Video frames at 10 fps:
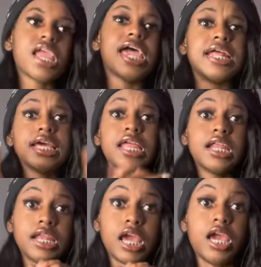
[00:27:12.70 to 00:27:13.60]
at the end
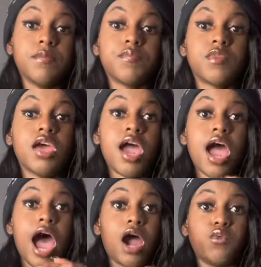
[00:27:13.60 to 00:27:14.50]
of the day,
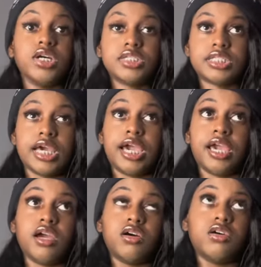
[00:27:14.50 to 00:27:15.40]
I will
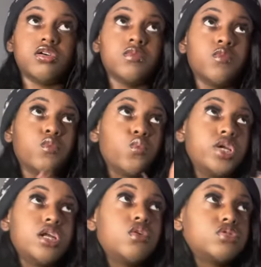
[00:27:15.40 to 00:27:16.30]
say, we
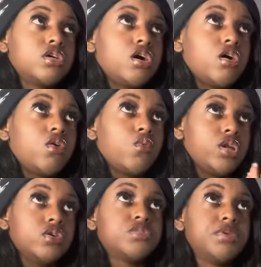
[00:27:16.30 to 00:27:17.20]
don't talk, we
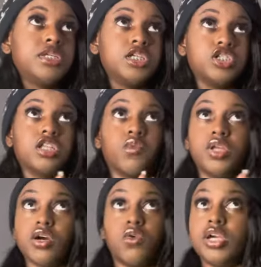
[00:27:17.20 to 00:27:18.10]
don't speak to each other, we
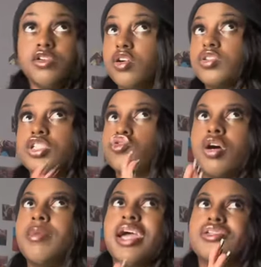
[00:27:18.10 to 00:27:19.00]
don't indulge in
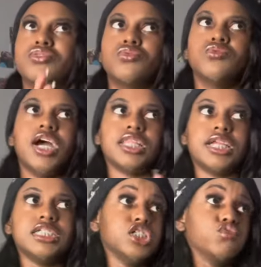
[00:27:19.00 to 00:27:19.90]
drama at school after
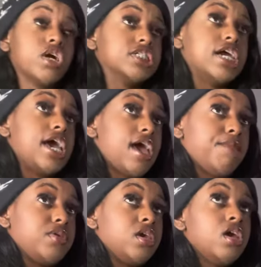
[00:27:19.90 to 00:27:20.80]
that situation had
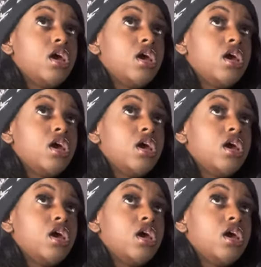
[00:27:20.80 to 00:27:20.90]
happened.